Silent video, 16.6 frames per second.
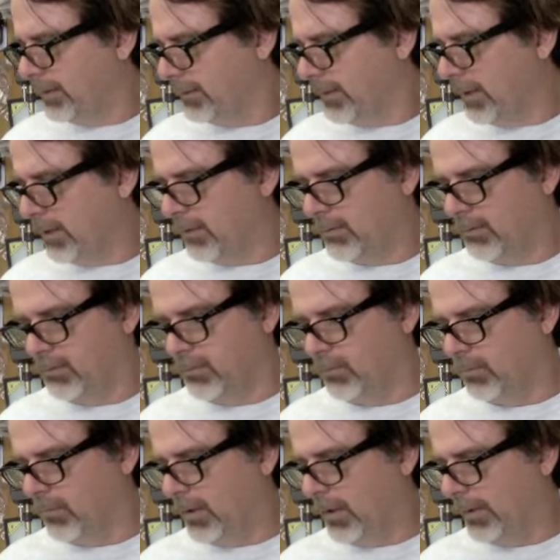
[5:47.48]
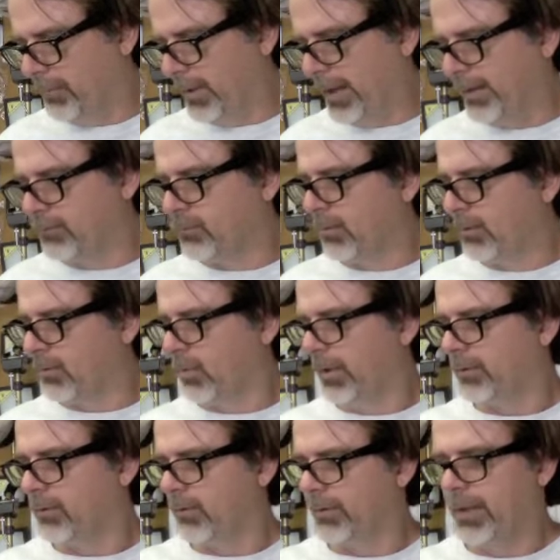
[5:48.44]
Now, I passed real
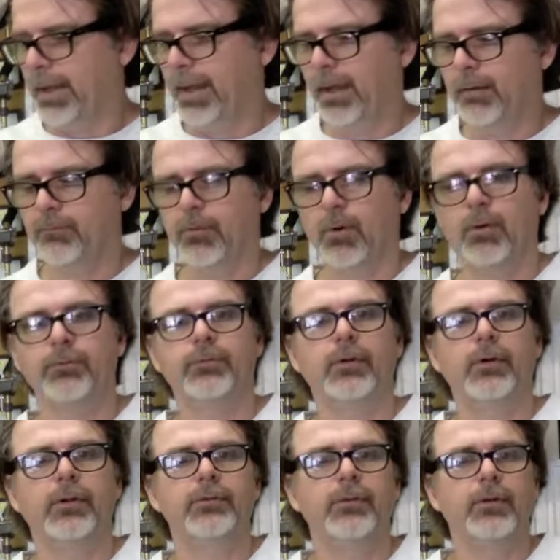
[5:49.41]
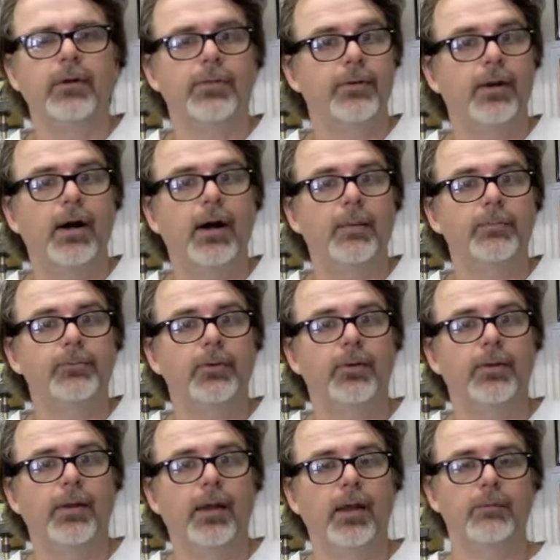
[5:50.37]
quick on the headphones. There is another option
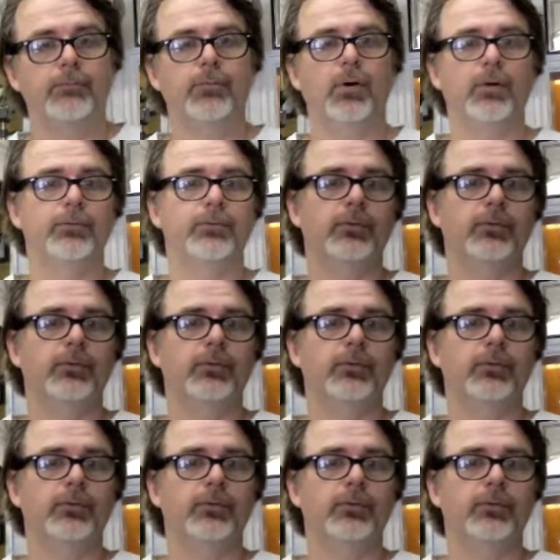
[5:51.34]
on the headphones.